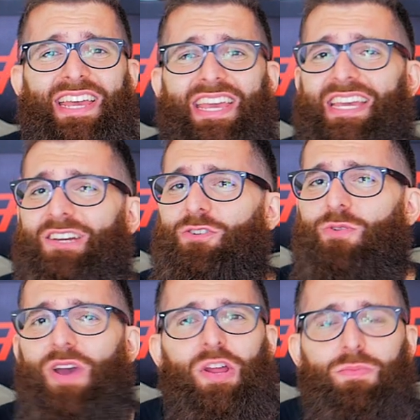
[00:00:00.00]

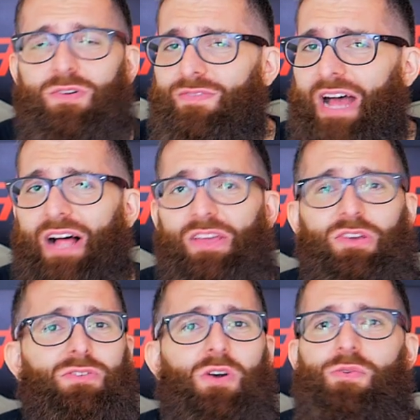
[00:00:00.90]
incredible
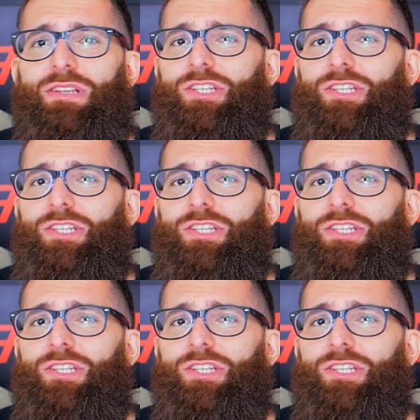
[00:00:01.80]
value, going